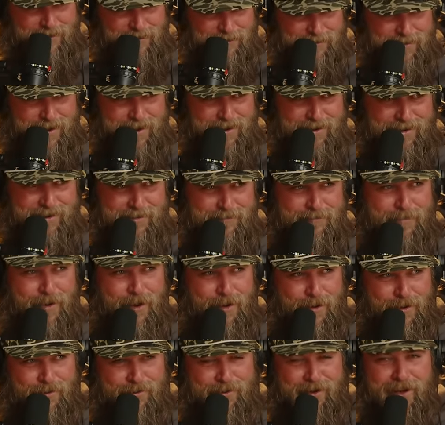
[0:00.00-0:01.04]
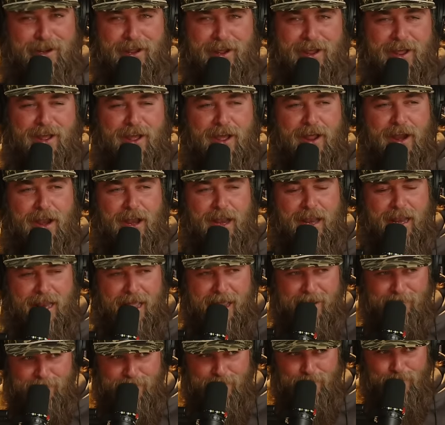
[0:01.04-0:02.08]
if I'm getting mauled.
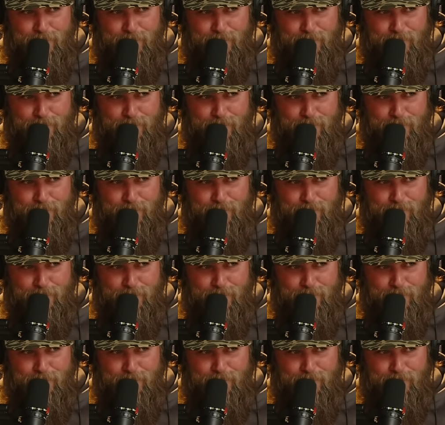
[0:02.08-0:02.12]
Leave it